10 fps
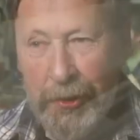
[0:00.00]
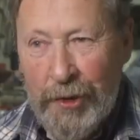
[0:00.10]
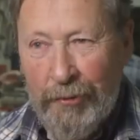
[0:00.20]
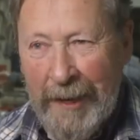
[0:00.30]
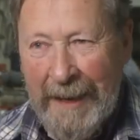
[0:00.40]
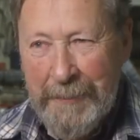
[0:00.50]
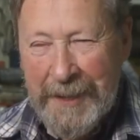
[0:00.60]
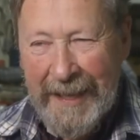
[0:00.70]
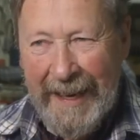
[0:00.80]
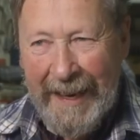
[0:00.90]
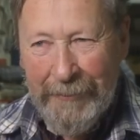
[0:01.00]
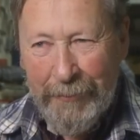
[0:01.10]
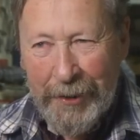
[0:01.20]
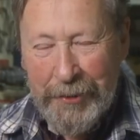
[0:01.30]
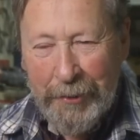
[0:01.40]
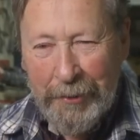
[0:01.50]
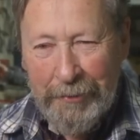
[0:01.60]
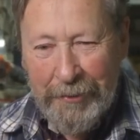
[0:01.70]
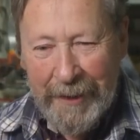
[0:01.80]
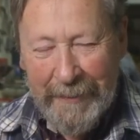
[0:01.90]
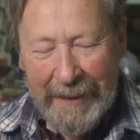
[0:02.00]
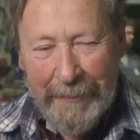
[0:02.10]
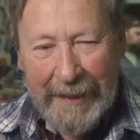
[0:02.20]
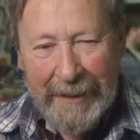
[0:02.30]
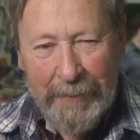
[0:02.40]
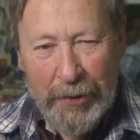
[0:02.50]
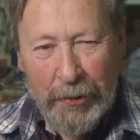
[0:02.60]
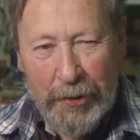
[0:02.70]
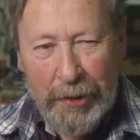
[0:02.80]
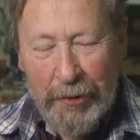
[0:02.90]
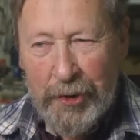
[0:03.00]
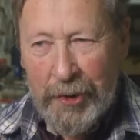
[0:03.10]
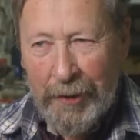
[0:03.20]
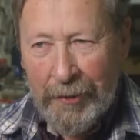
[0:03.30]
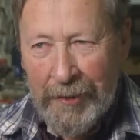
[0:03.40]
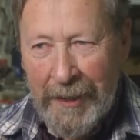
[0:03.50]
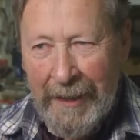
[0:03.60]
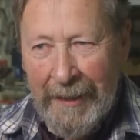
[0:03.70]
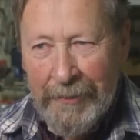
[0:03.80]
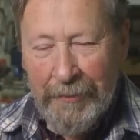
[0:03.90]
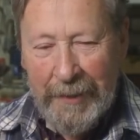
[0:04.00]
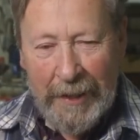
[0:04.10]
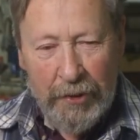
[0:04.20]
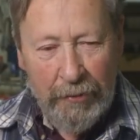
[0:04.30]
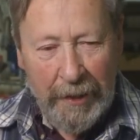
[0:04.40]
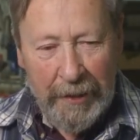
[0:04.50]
the scraps and wants to glue them and make them into toast tongs. So naturally